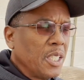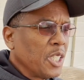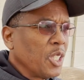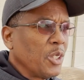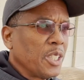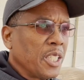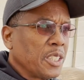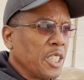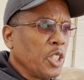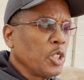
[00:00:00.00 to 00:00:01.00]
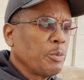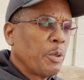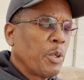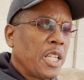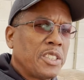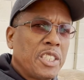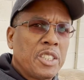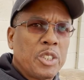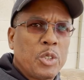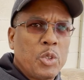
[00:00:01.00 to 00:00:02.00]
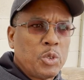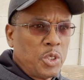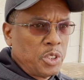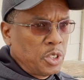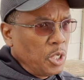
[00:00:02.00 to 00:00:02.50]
You know, it kills me when I see the news and